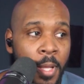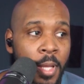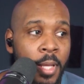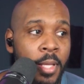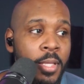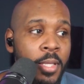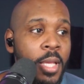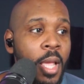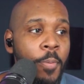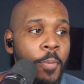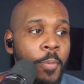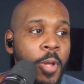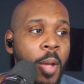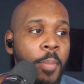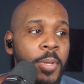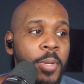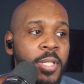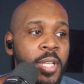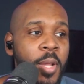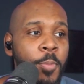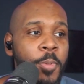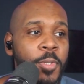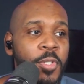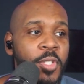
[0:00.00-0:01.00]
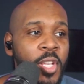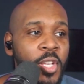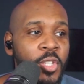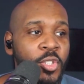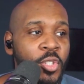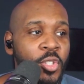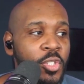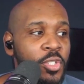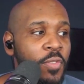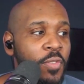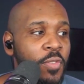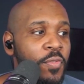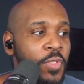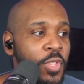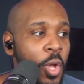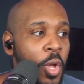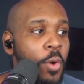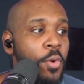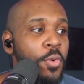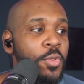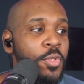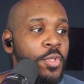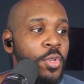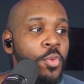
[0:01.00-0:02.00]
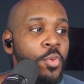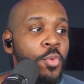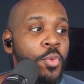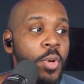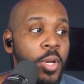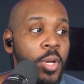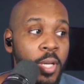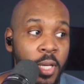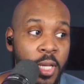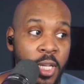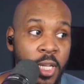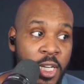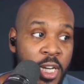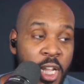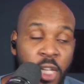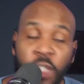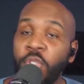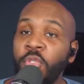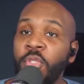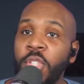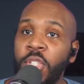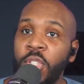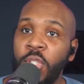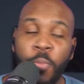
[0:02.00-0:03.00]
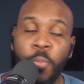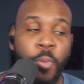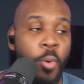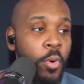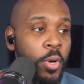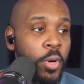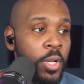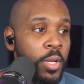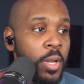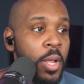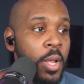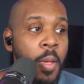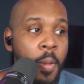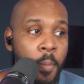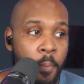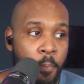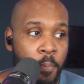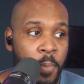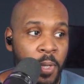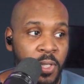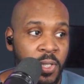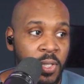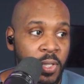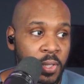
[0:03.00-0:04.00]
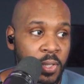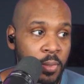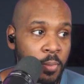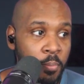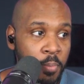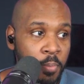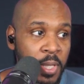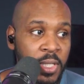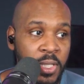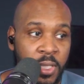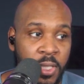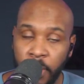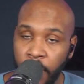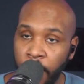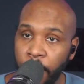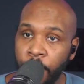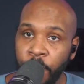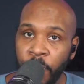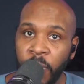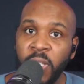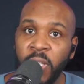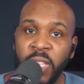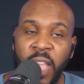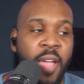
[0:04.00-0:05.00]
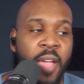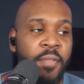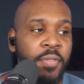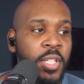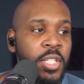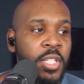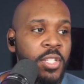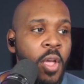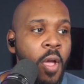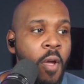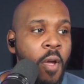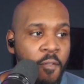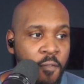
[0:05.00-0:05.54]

the upcoming depositions of those who initially supported Miss Lively's